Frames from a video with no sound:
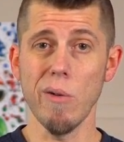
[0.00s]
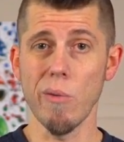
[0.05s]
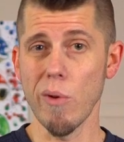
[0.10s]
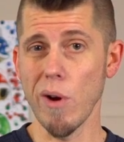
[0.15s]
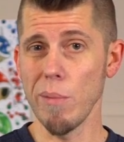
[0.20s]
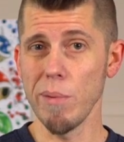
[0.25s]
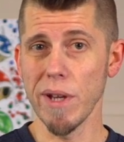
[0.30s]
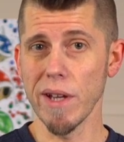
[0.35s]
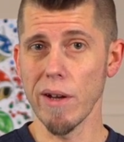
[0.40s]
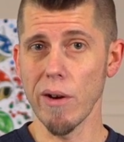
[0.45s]

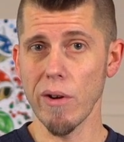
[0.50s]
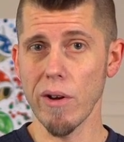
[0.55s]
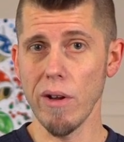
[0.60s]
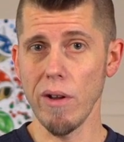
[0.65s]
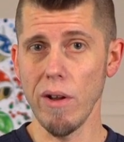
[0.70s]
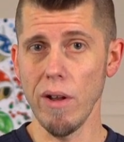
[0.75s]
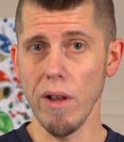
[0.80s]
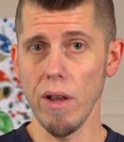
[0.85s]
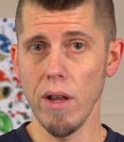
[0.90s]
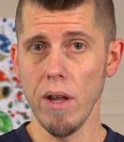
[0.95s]
rubbing
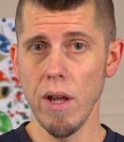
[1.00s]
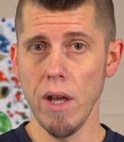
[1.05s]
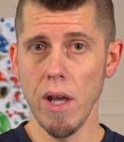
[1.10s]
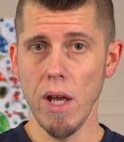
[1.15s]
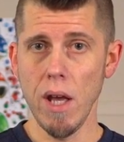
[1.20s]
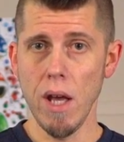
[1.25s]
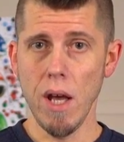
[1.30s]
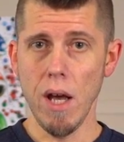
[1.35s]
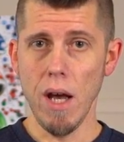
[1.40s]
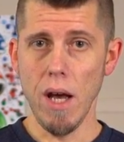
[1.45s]
alcohol.
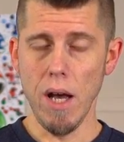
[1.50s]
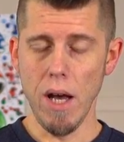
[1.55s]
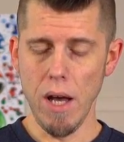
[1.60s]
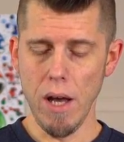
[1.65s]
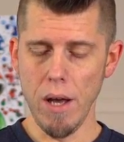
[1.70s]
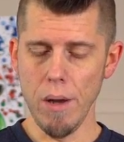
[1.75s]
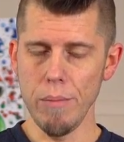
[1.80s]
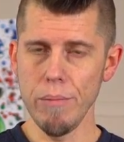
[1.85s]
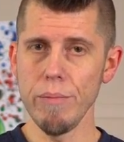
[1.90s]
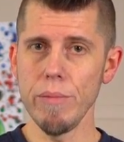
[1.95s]

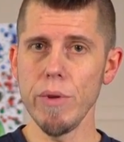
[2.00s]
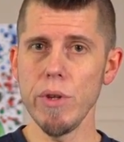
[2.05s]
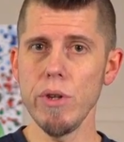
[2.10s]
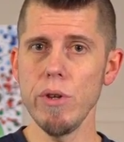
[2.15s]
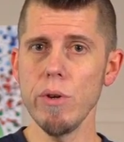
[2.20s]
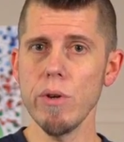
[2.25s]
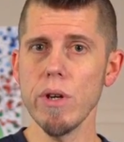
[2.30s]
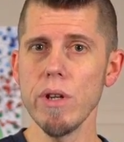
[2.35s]
You